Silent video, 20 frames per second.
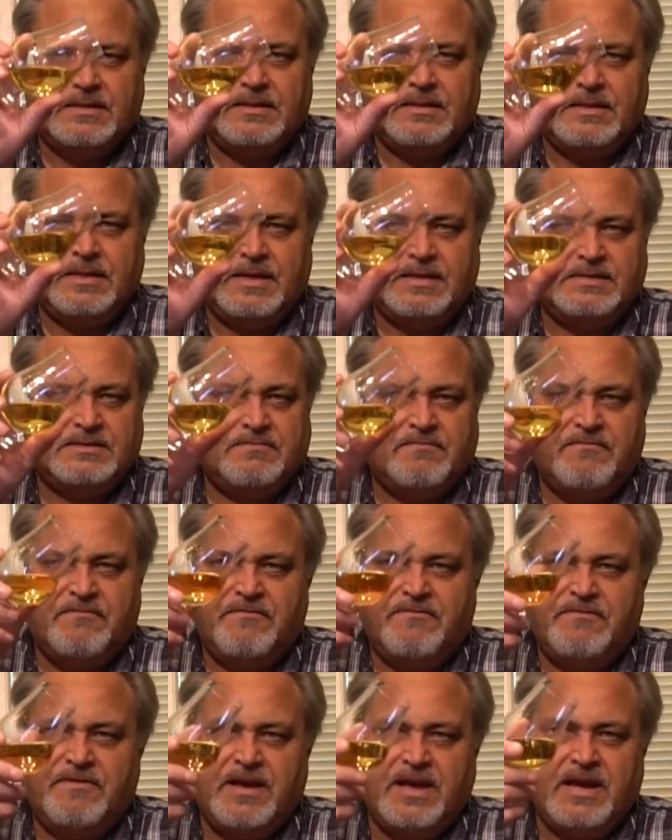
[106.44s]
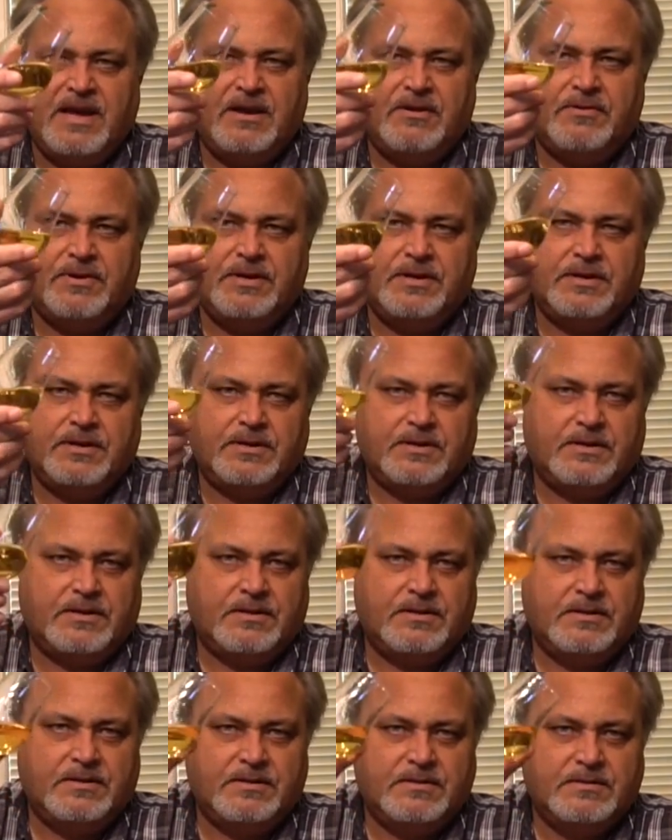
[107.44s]
That's very
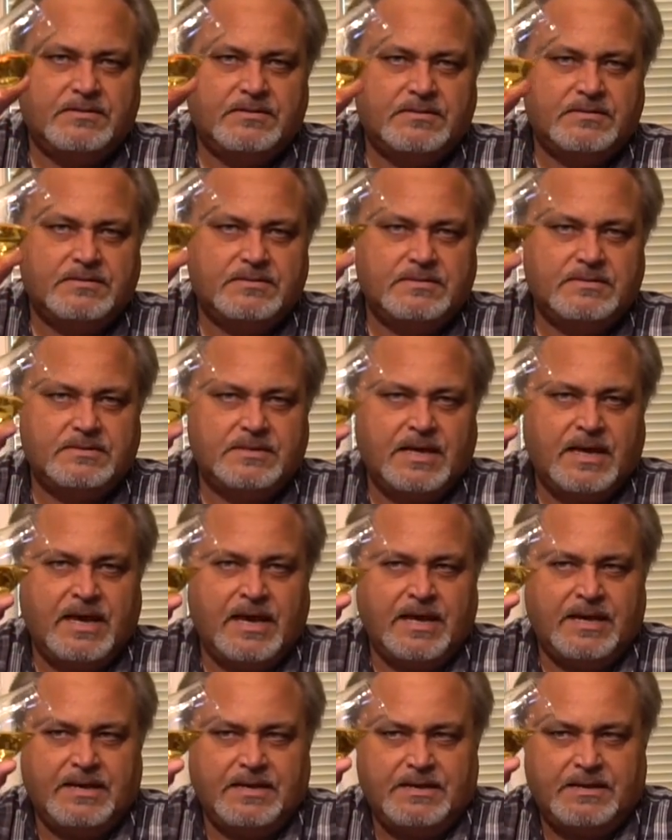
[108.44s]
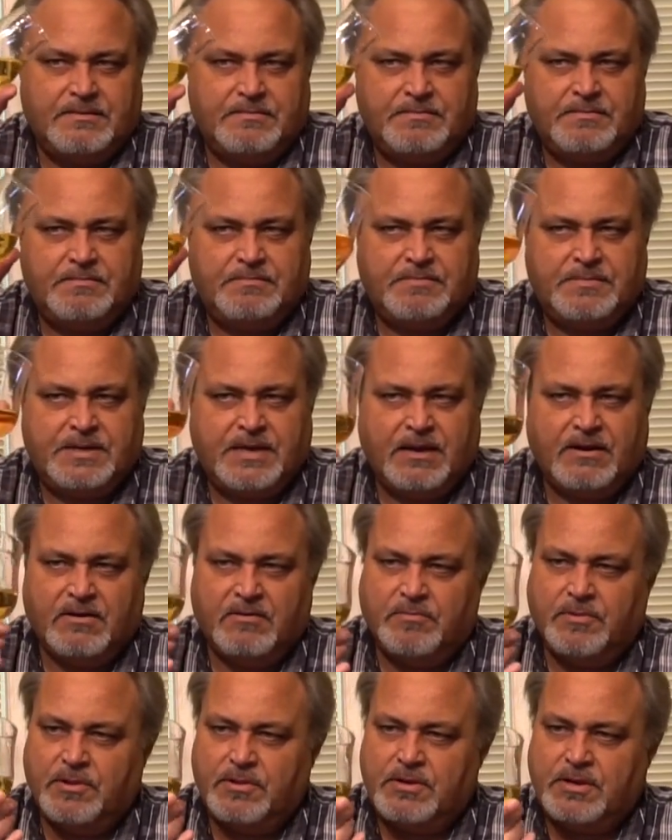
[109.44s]
little added
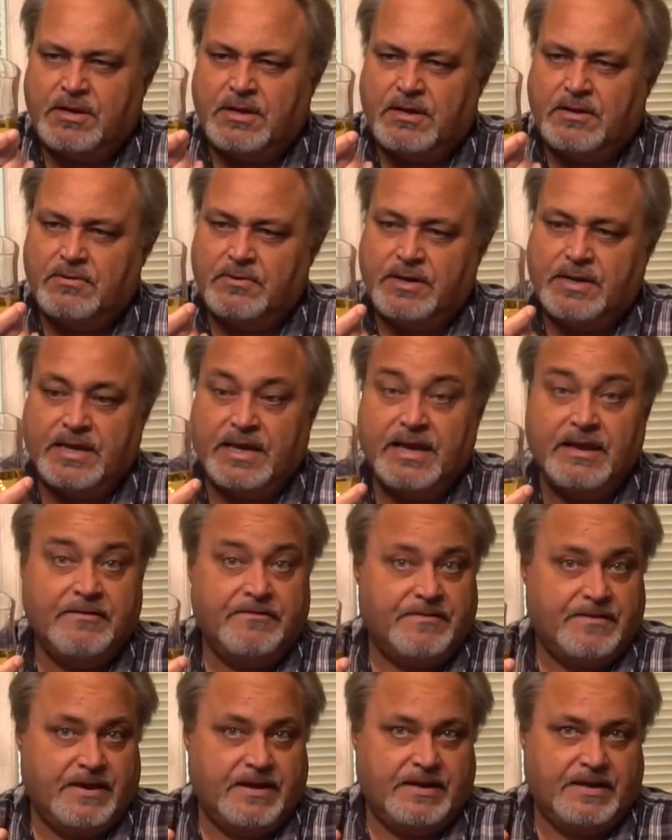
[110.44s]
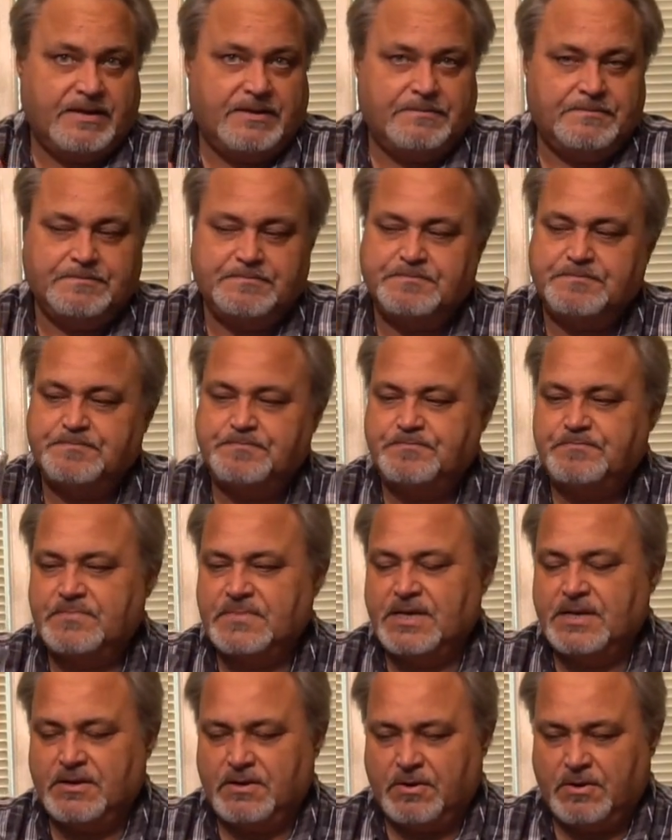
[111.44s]
caramel coloring, if any,
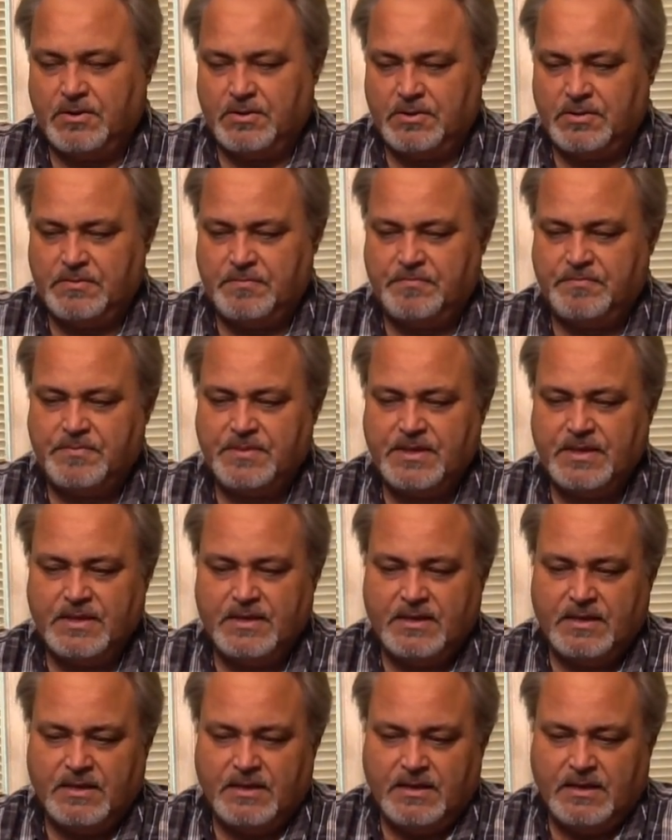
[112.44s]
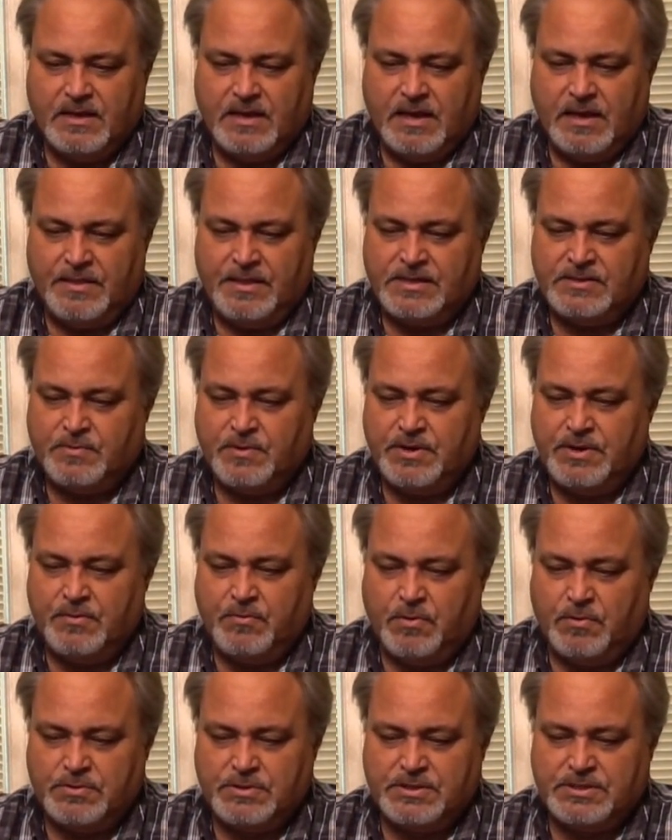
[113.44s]
at all. And that's what you
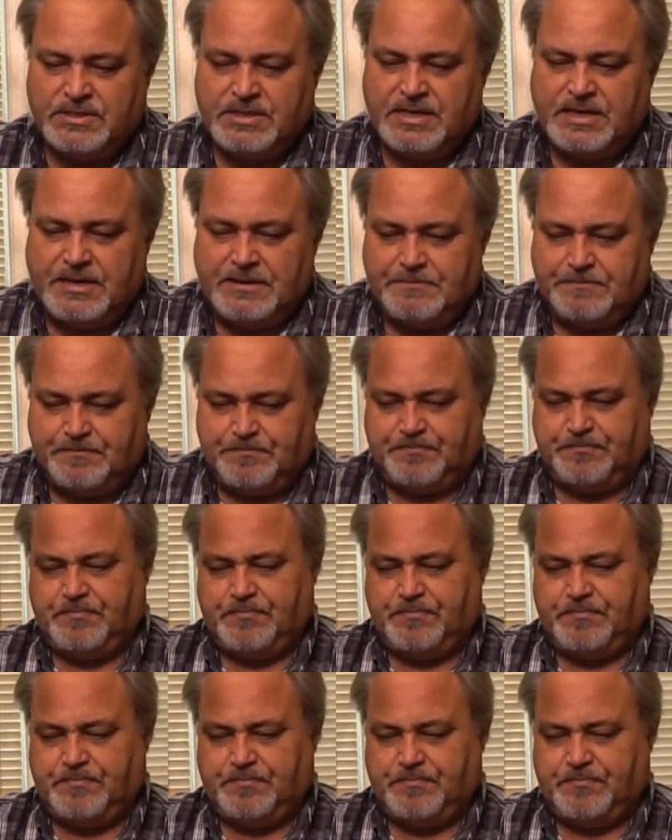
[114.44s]
want to see.